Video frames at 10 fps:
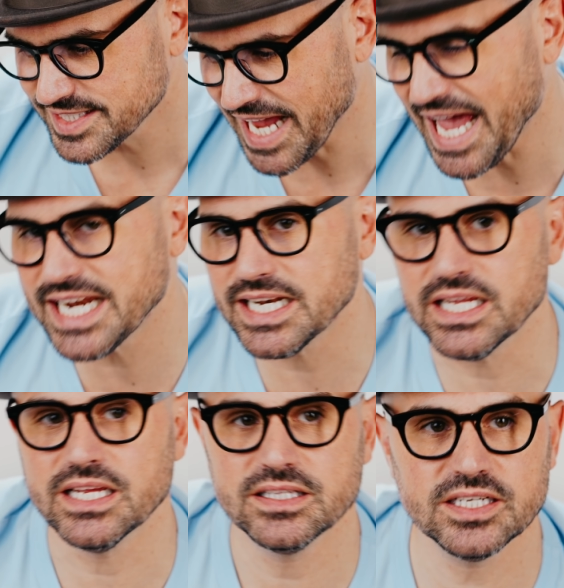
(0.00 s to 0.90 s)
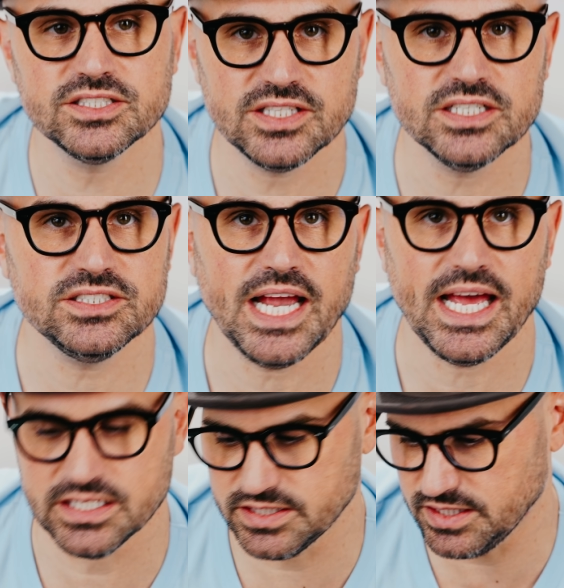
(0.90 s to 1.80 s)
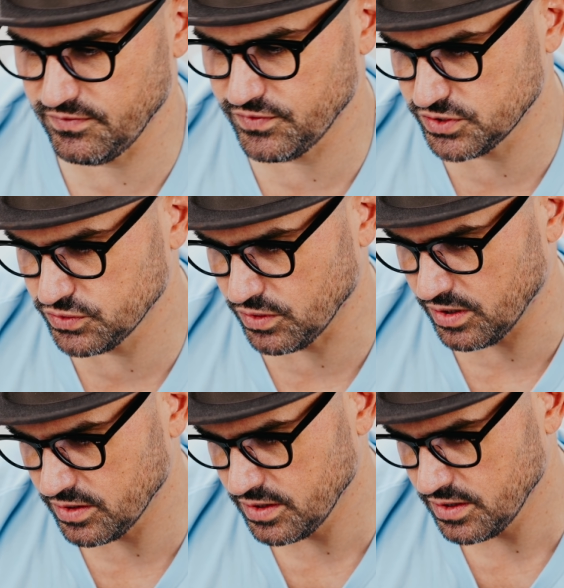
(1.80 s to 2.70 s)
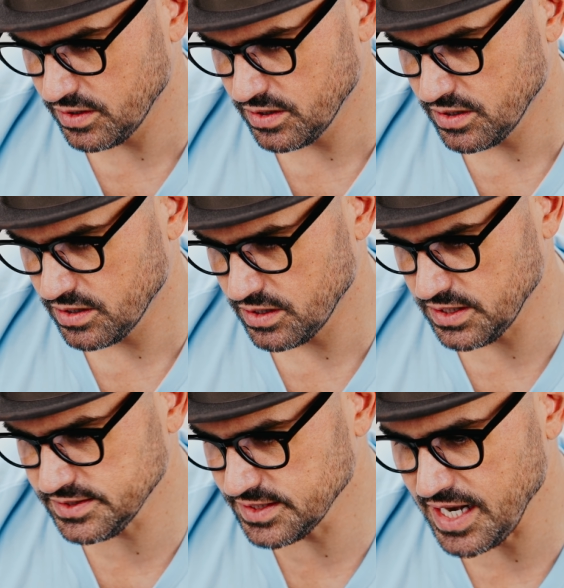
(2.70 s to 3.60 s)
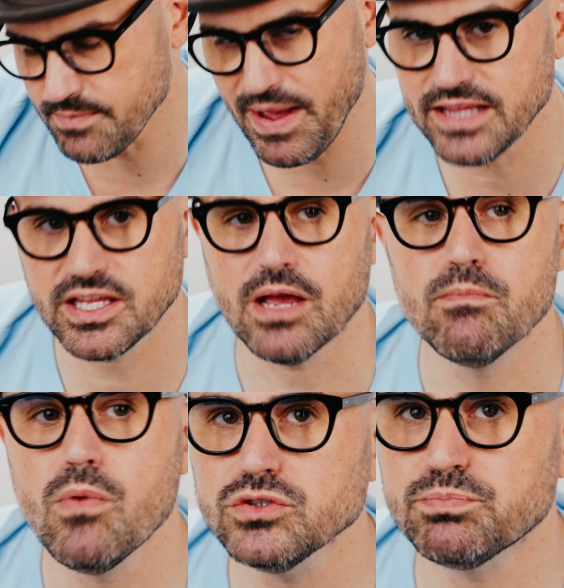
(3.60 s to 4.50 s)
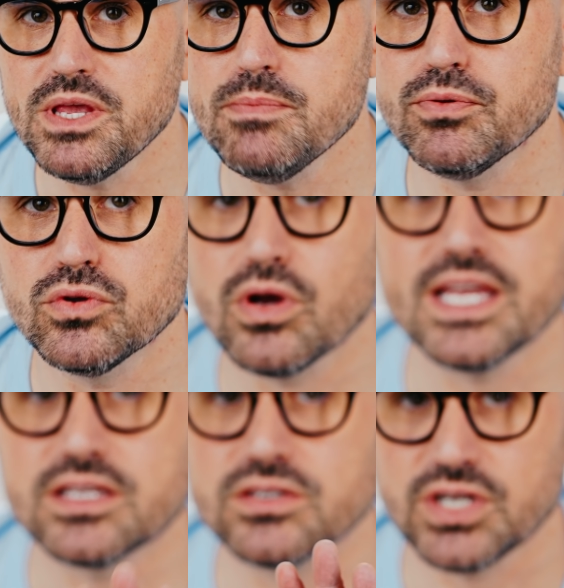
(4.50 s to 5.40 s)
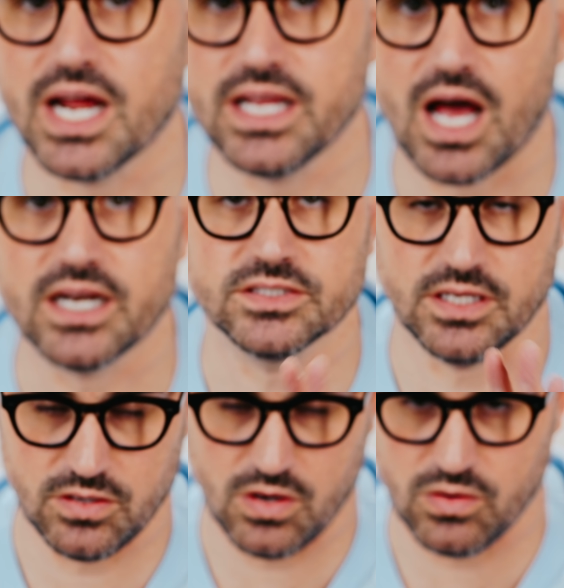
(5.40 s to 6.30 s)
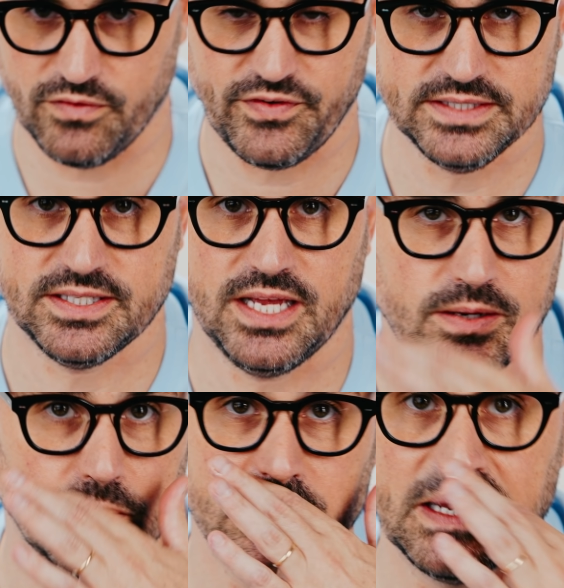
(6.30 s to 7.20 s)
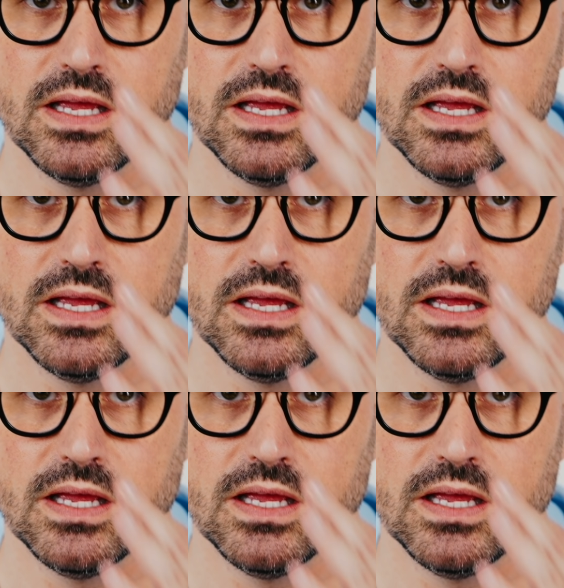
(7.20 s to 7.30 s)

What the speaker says: Tanniny. There's tannins in there for sure. And that's not a bad thing. And most people, like Johnny, honestly, and no offense to anyone, like